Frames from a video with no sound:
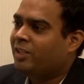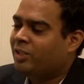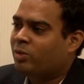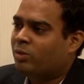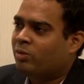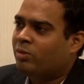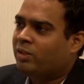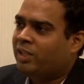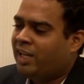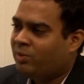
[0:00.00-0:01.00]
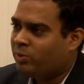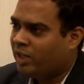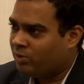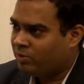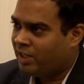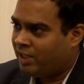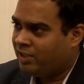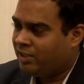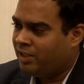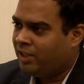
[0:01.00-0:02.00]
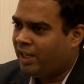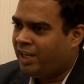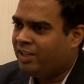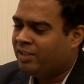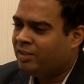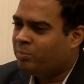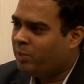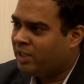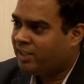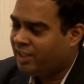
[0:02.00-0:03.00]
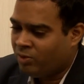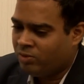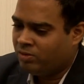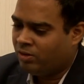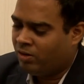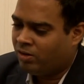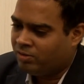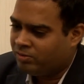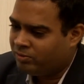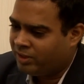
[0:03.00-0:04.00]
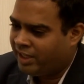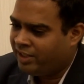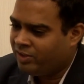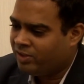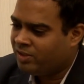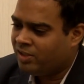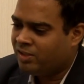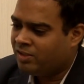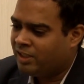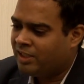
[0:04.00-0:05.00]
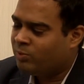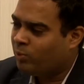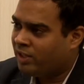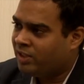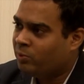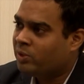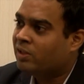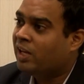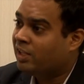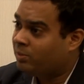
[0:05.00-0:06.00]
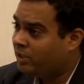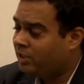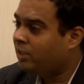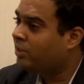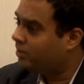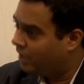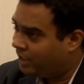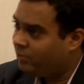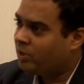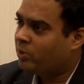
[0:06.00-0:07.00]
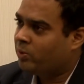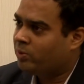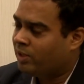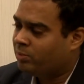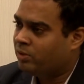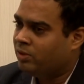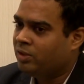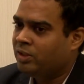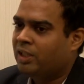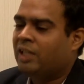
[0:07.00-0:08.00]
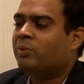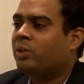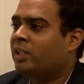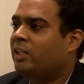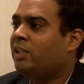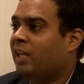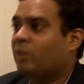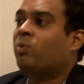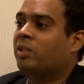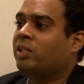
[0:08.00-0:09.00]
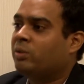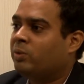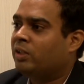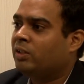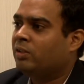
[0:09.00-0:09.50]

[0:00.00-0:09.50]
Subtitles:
So they have to get out of that, and passing out or getting the results is one thing which will ultimately anyway going to happen if they really like what they are doing.